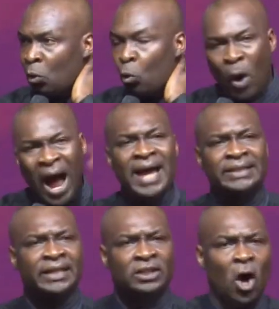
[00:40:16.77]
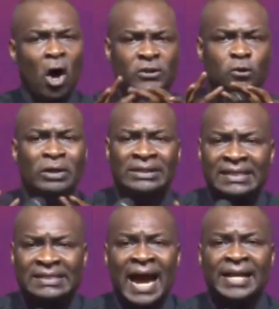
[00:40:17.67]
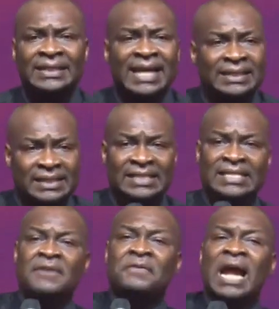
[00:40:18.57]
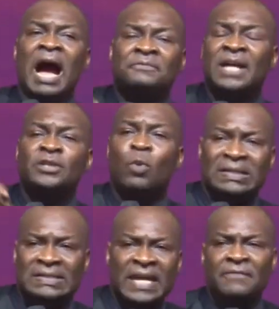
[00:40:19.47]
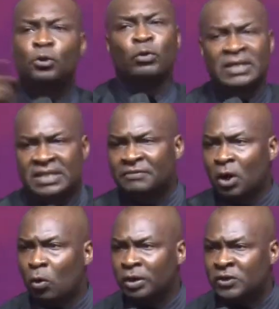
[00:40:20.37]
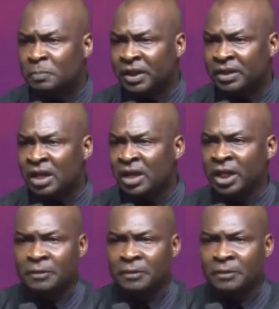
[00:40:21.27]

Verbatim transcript: Why did God so design it that it is even after you are saved, you receive the Holy Spirit?